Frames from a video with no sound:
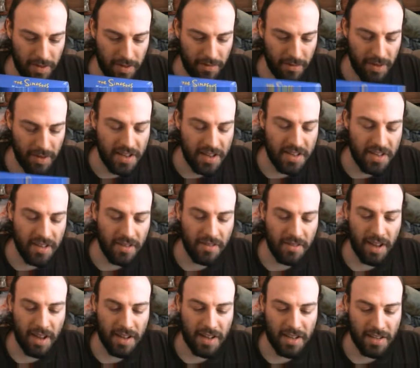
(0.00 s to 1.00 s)
Itchy and
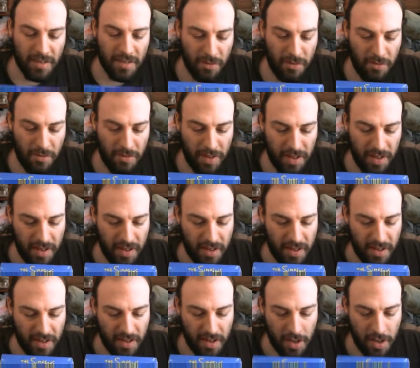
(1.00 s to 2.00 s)
Scratchy the movie.
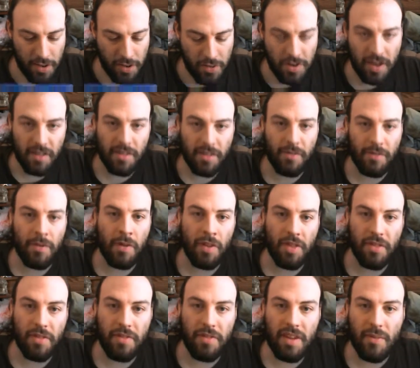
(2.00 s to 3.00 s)
Treehouse of Horror
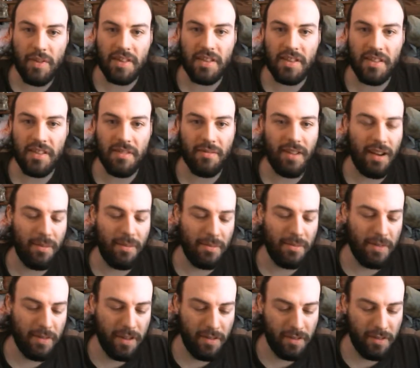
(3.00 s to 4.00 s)
3, which is
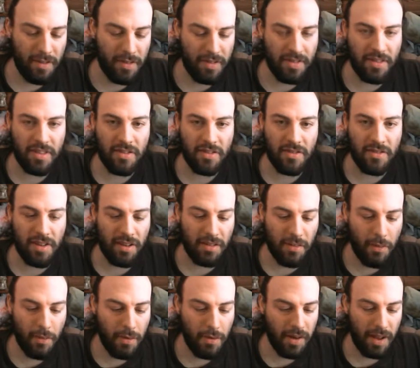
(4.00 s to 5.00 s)
the very first Treehouse
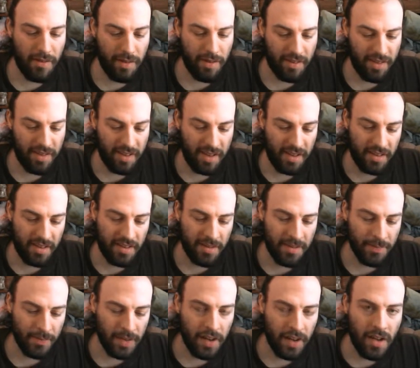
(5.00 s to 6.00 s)
of Horror I've ever seen,
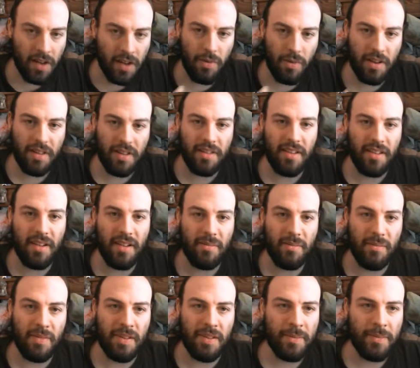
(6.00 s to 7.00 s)
where
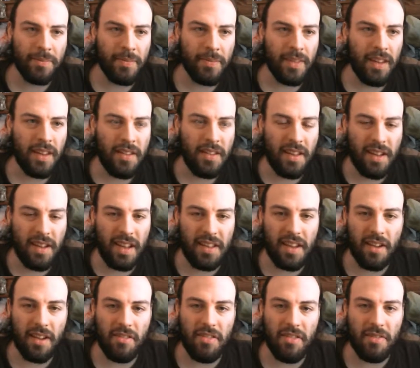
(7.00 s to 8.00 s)
they like
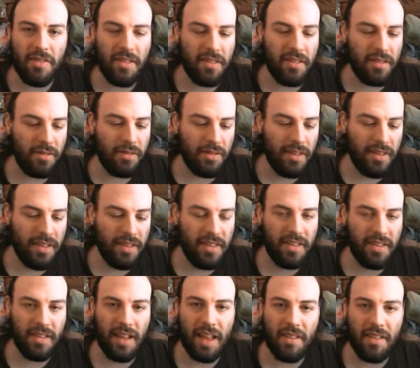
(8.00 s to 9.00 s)
tell different stories, and
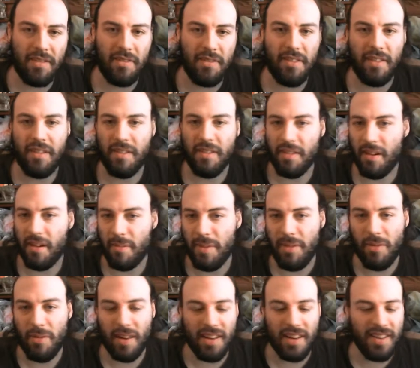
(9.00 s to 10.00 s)
the last story is a zombie
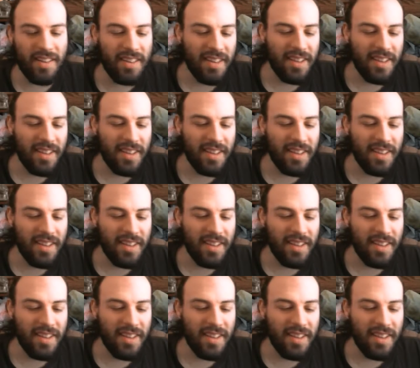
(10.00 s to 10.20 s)
one.